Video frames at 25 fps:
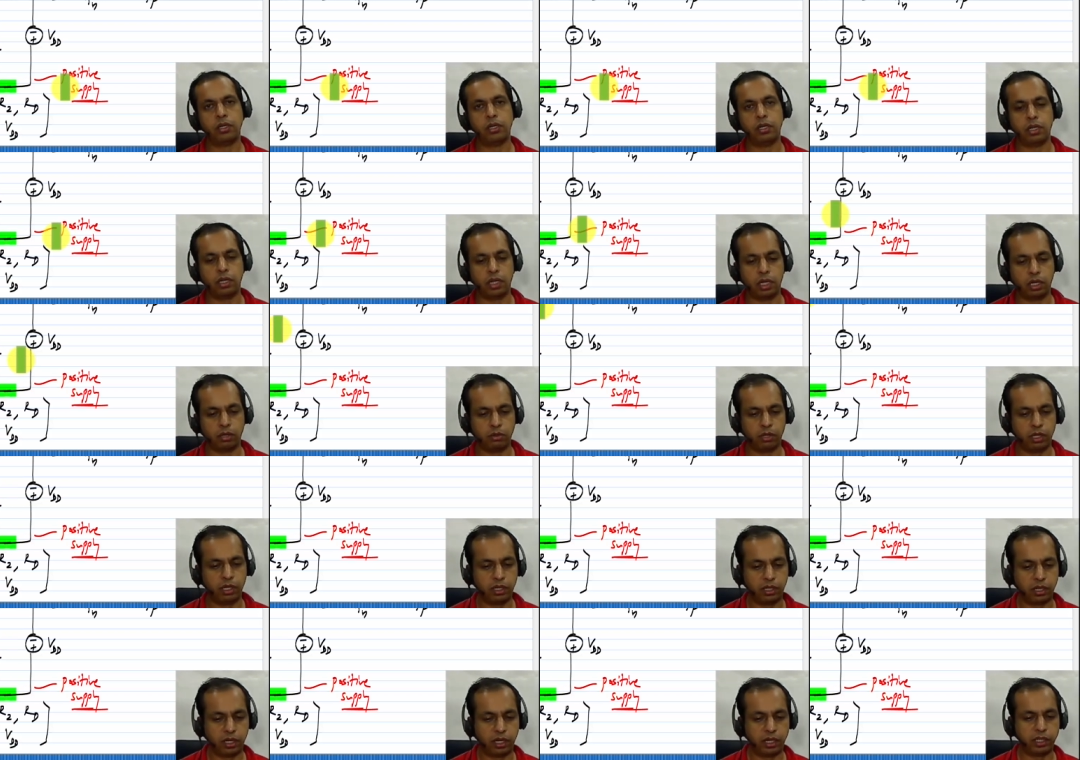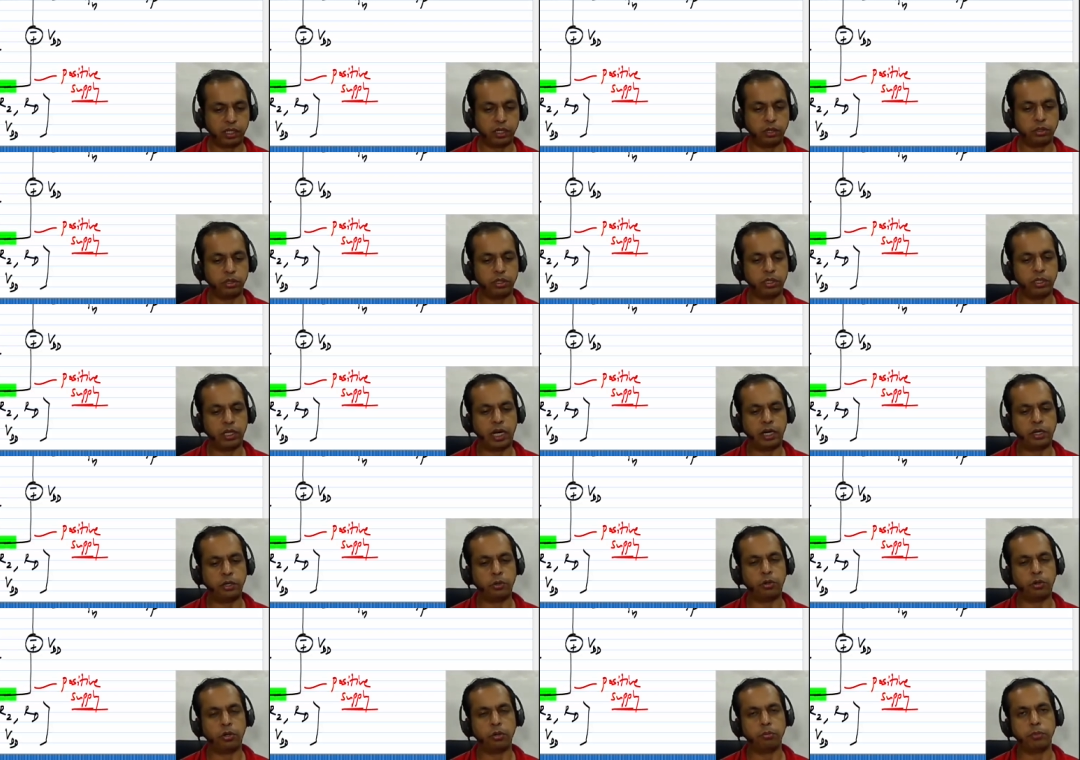Now I'll connect it to that
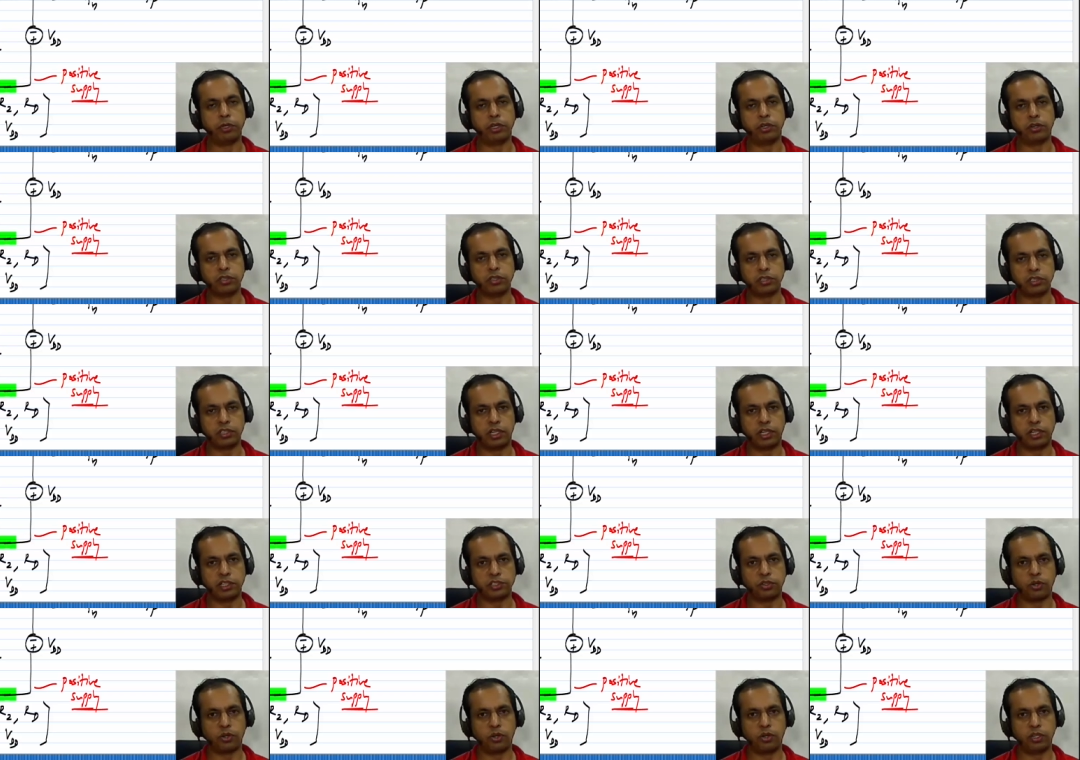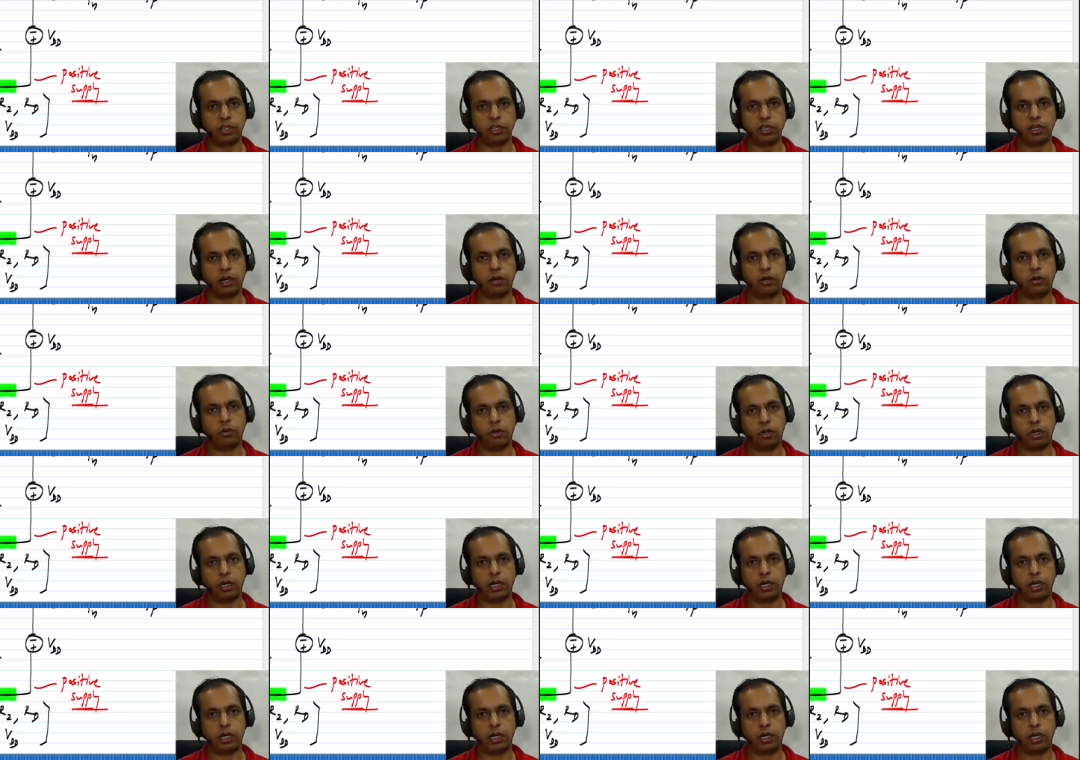node because that is called the ground.